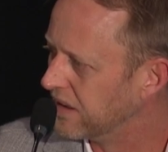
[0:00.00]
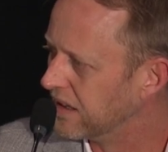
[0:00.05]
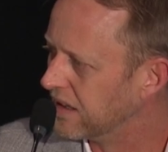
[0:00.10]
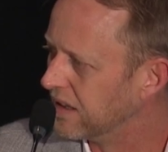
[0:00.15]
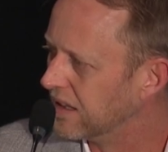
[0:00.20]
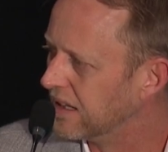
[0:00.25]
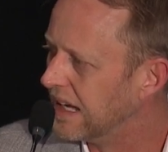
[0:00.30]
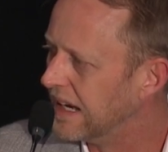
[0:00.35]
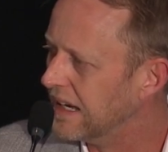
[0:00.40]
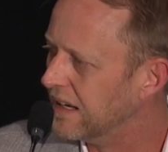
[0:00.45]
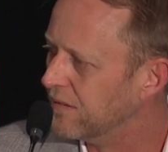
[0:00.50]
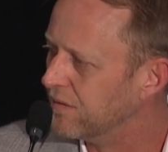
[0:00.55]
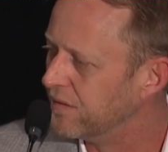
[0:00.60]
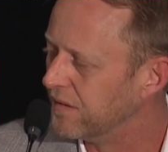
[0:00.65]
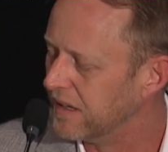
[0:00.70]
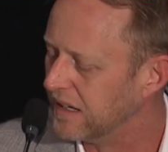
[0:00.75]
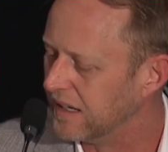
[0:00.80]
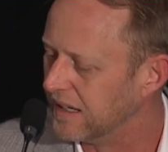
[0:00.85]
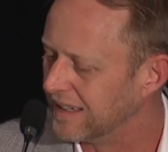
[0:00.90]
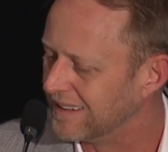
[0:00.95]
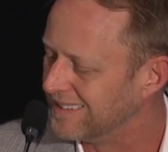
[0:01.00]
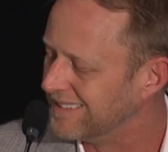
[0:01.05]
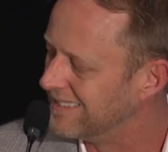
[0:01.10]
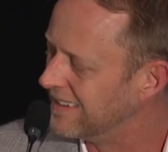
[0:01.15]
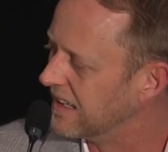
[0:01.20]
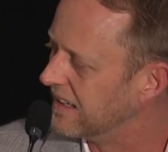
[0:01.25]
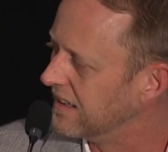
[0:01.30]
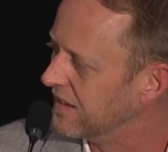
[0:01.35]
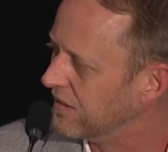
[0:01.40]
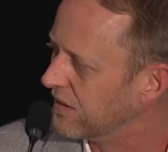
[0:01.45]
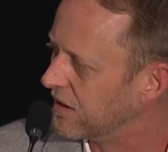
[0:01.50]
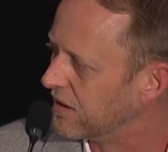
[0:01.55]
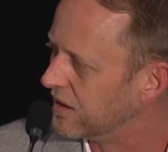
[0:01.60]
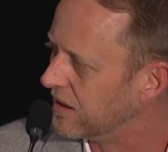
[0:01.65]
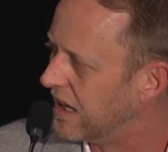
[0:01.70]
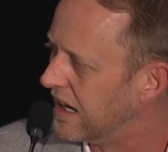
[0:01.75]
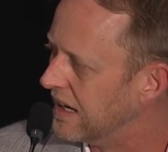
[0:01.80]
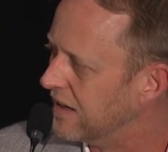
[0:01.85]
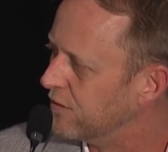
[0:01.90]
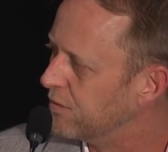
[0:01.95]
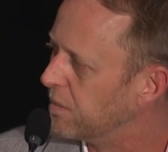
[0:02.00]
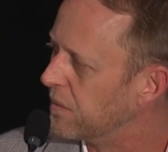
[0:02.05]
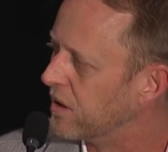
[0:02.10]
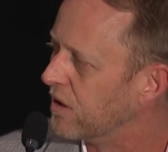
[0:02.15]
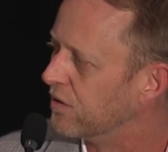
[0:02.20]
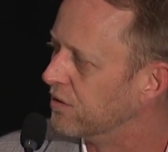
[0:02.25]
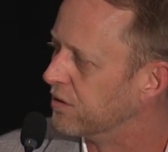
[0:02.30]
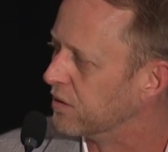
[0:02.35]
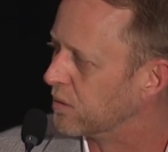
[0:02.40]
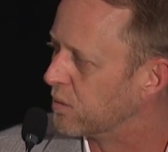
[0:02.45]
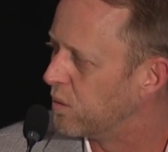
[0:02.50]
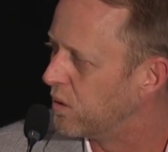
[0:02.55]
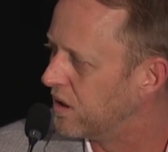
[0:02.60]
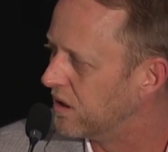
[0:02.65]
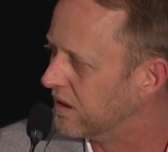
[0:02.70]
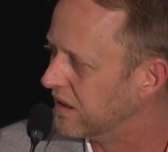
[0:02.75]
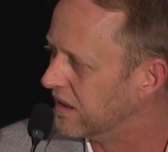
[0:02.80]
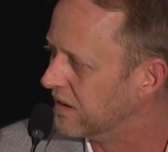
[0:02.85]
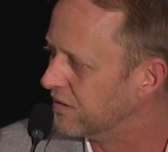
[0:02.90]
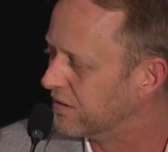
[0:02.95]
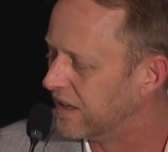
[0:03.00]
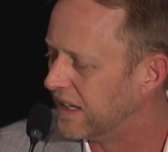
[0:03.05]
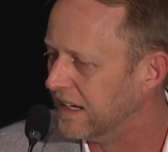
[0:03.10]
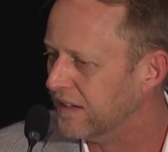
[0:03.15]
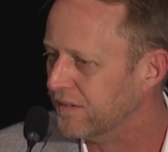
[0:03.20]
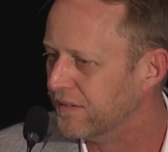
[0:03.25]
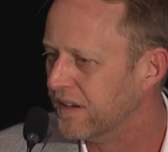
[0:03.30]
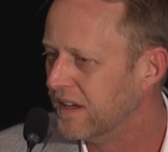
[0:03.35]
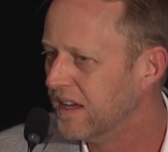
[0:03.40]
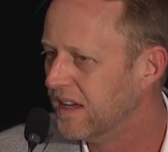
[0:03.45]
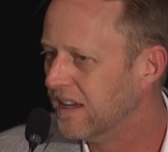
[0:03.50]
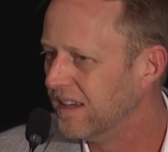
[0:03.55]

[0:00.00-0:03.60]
their life and extending their life, but also quality of life,